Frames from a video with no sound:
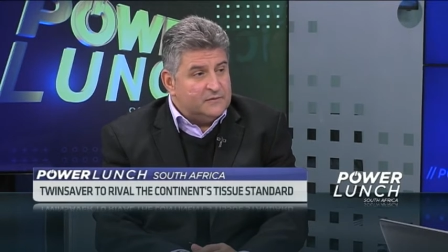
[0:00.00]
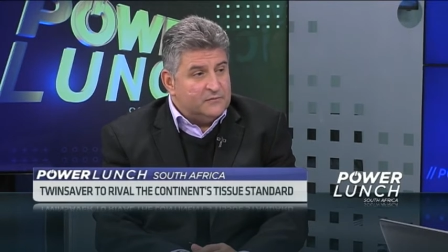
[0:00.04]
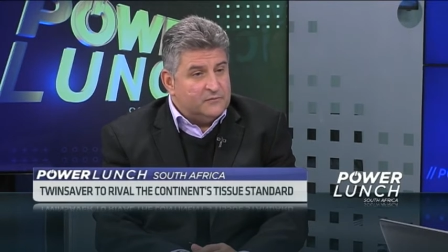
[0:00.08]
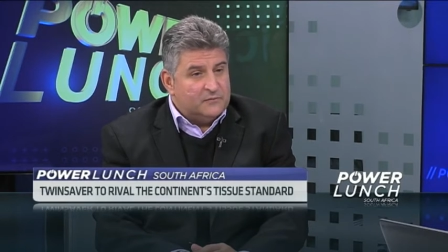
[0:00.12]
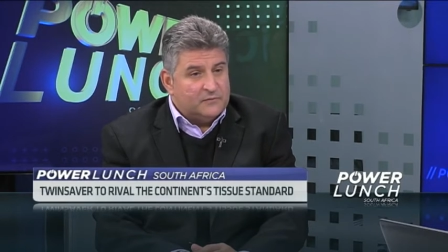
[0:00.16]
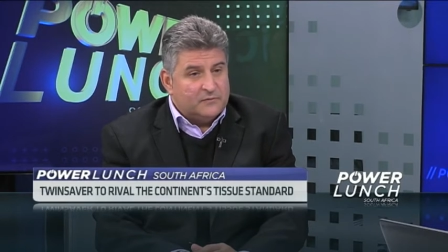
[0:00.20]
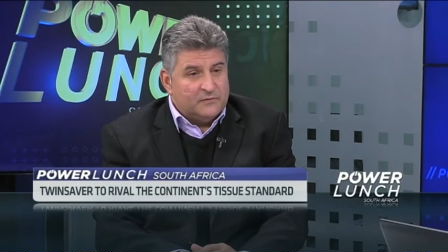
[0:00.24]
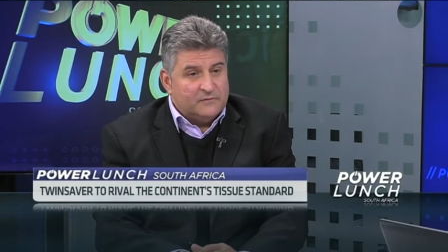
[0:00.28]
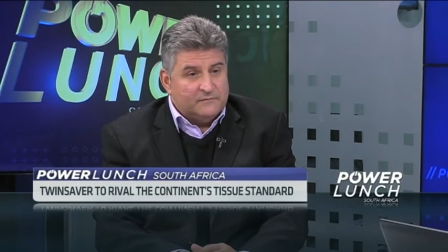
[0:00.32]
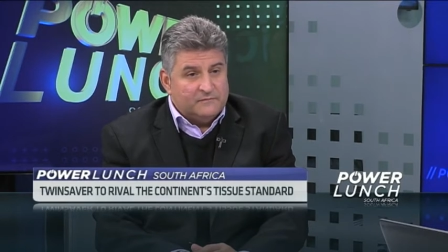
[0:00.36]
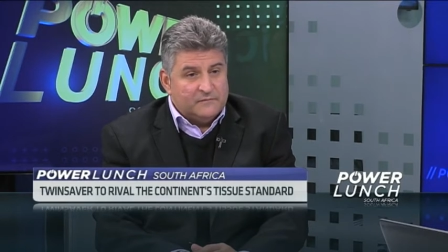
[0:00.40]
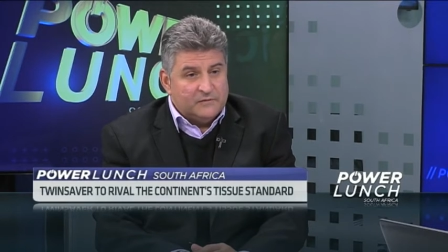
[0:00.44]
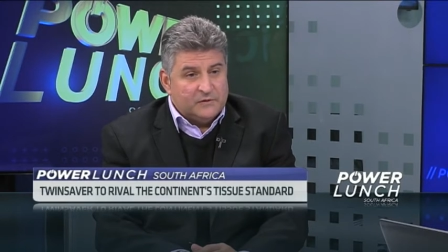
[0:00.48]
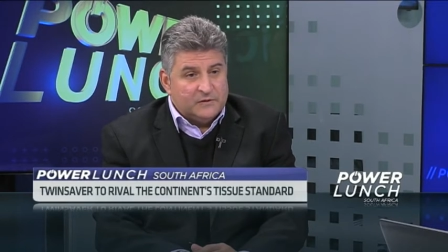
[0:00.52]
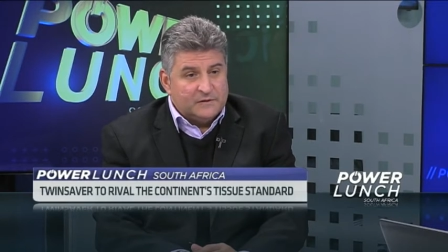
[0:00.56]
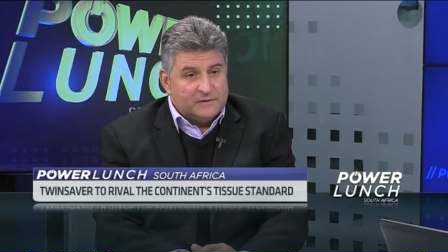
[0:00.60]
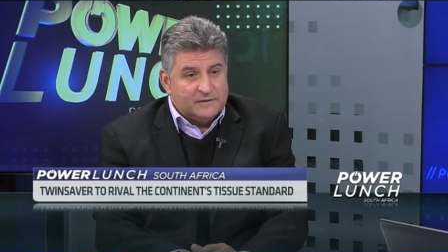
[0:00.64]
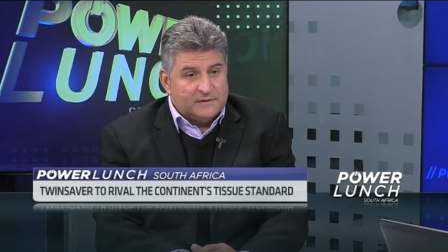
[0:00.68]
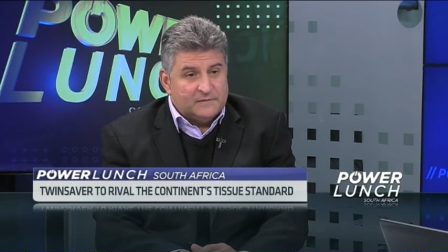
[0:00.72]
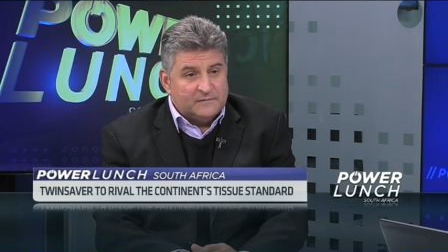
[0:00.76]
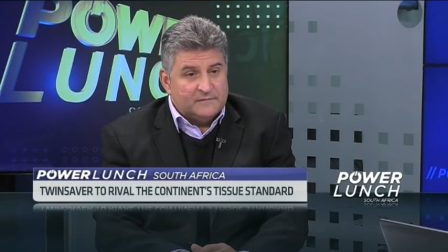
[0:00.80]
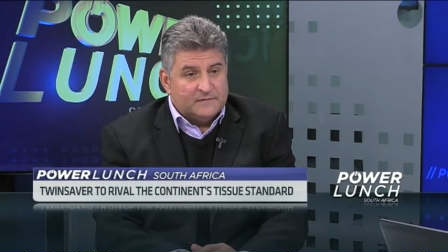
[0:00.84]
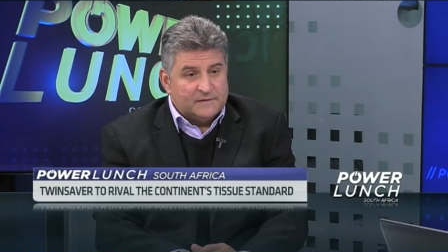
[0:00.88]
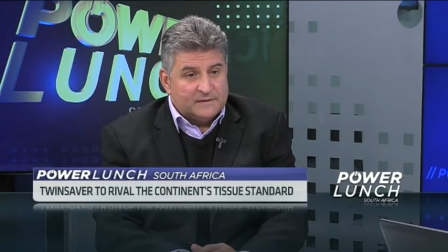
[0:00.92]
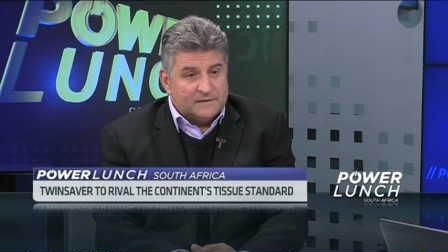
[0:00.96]
or
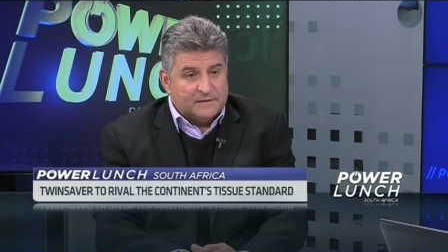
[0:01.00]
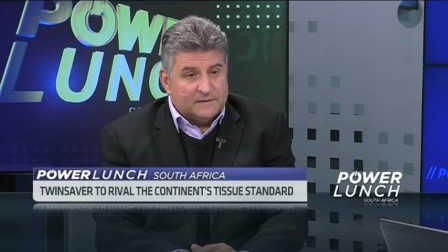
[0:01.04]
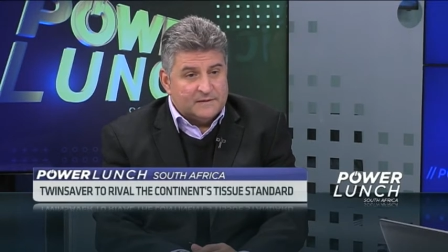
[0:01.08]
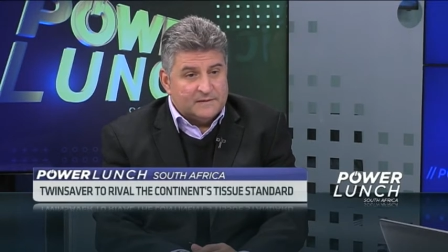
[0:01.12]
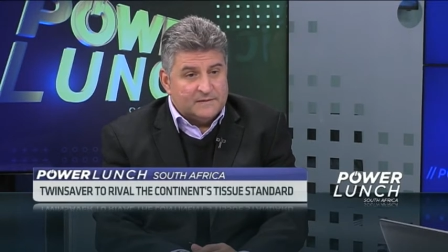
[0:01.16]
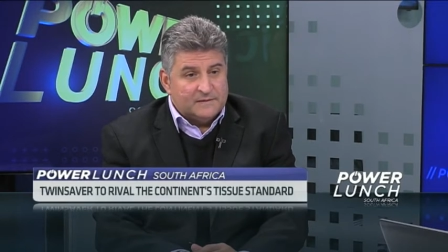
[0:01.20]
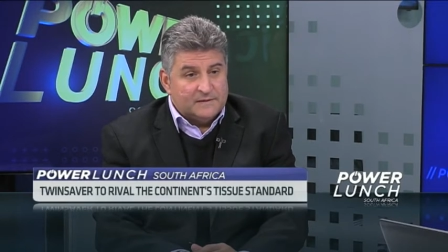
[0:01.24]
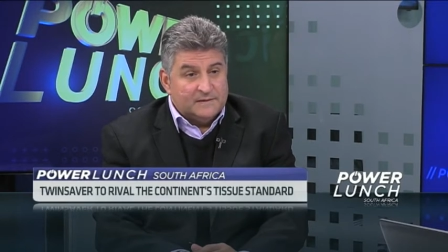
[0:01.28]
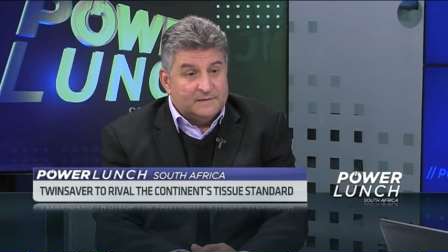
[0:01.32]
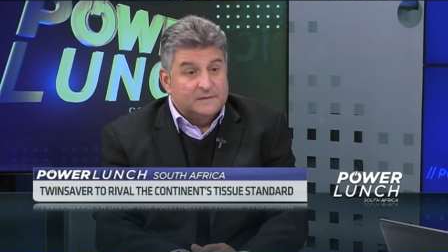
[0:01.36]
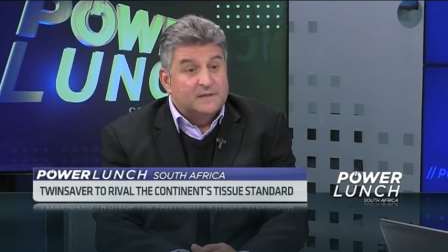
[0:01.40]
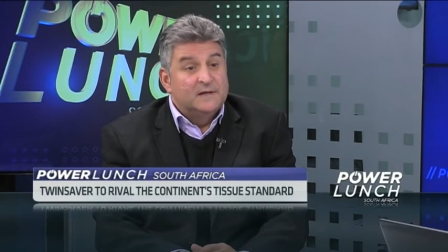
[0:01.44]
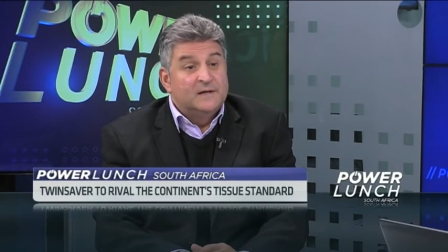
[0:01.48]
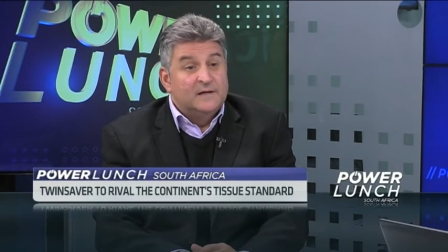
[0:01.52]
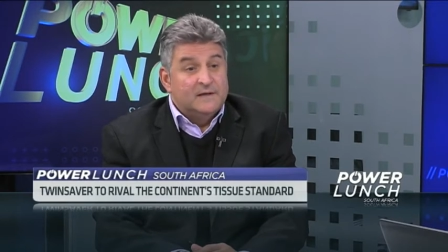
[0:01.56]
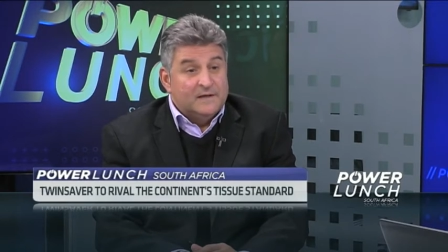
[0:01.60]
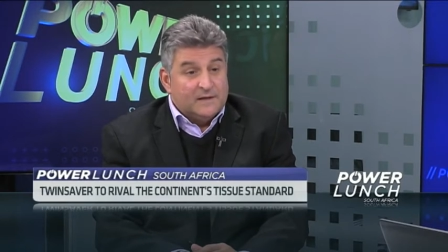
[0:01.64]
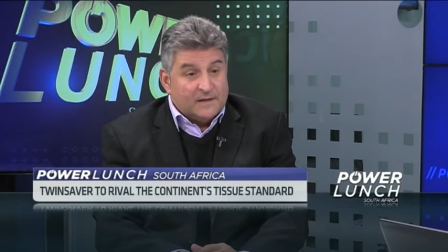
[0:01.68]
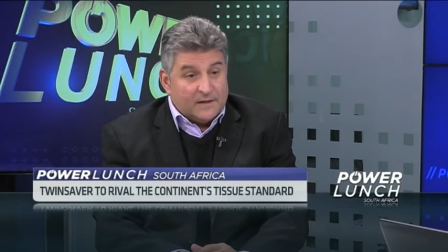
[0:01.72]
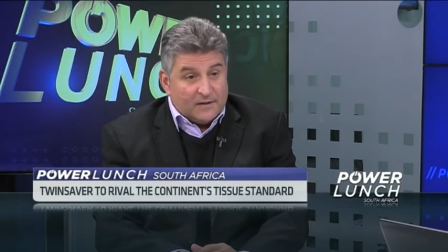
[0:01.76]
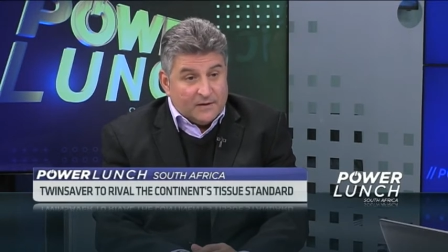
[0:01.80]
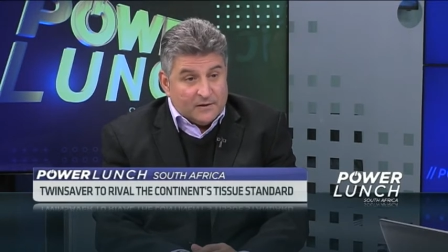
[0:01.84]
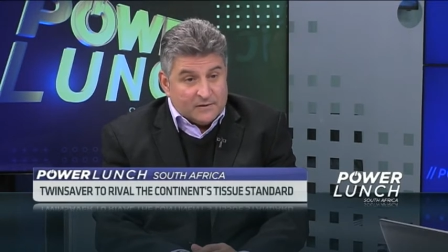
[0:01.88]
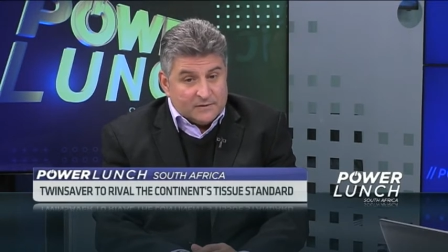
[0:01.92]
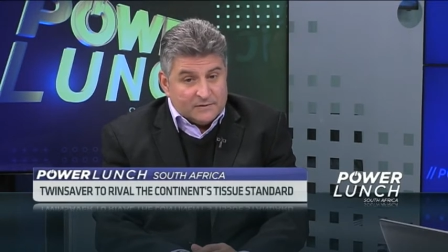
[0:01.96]
converting facilities mm.
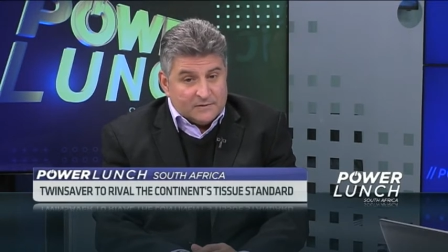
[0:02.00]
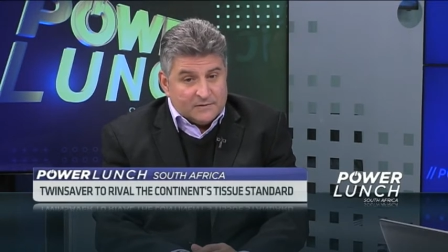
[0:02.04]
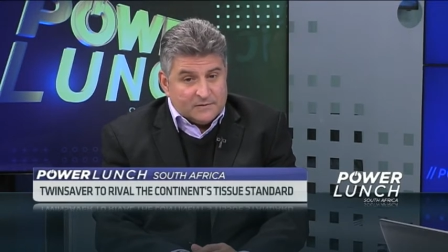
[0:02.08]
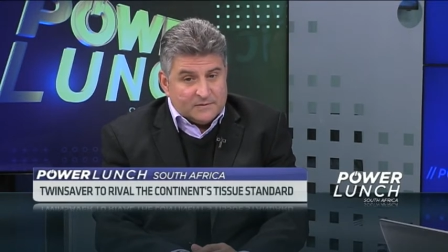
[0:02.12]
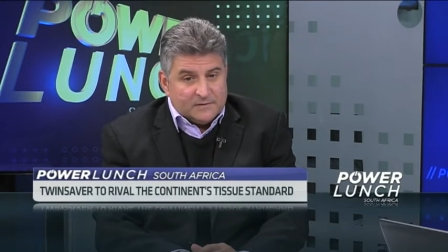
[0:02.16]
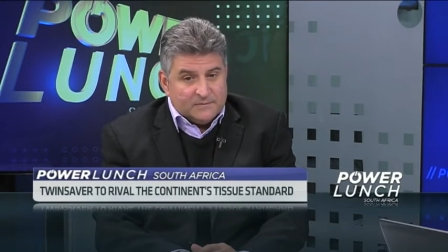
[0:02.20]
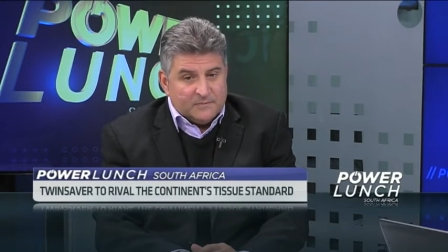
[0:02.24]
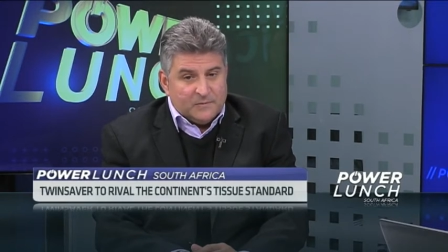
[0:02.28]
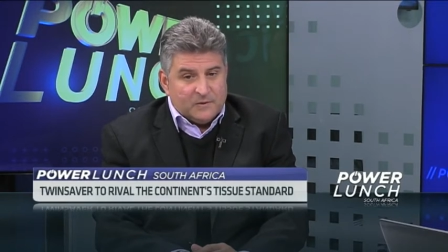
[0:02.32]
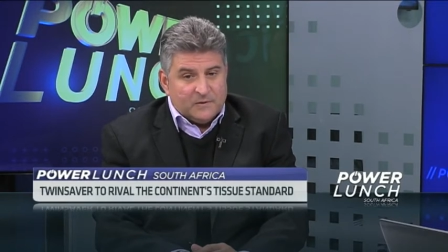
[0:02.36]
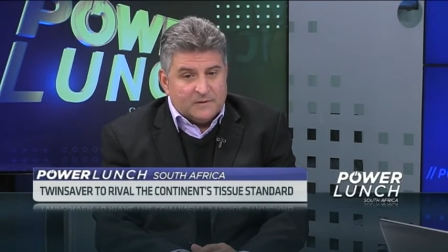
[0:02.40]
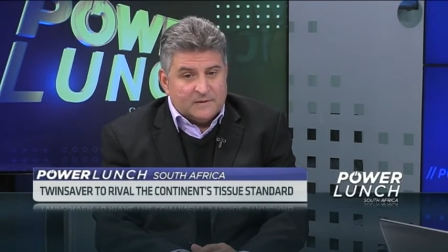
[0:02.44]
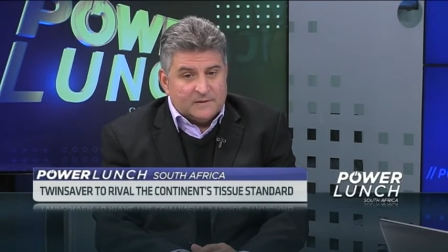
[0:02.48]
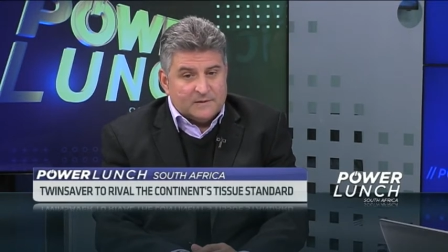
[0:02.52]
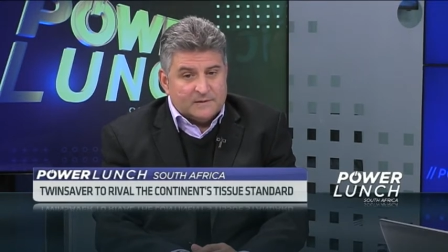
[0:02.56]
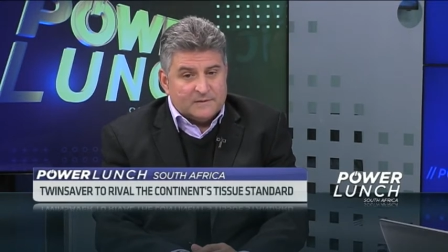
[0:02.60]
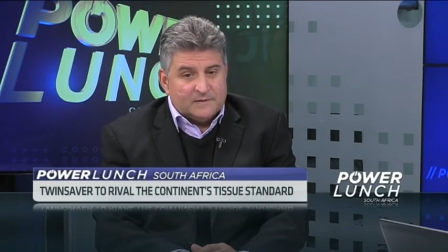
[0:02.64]
closer to market.